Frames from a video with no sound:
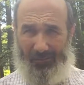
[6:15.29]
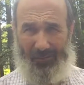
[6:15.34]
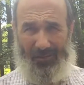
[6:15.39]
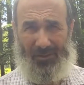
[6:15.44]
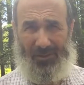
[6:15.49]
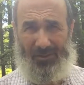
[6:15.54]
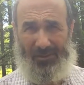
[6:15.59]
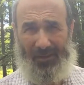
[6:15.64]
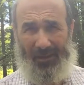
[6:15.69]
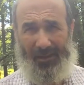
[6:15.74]

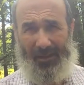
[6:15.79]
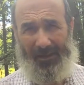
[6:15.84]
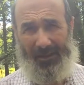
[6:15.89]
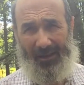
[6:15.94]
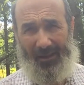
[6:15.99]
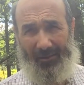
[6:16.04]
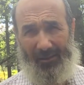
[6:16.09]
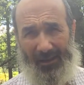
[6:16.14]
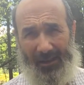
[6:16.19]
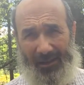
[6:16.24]
It's okay,
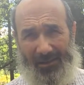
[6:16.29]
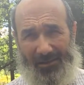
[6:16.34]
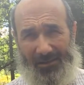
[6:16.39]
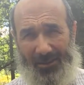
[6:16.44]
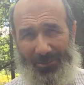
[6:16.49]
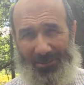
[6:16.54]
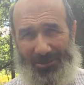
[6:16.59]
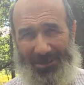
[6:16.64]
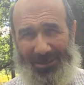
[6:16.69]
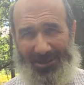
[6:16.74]
I guess they
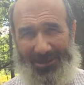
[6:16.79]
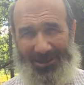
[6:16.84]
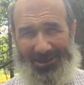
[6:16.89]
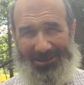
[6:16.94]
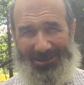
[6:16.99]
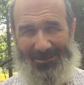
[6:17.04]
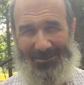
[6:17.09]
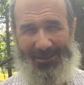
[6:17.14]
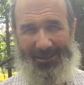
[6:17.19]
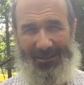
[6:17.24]
were scared
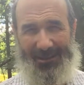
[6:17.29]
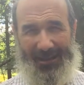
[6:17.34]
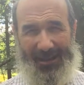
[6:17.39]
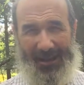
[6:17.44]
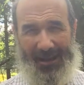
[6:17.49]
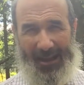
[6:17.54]
as well.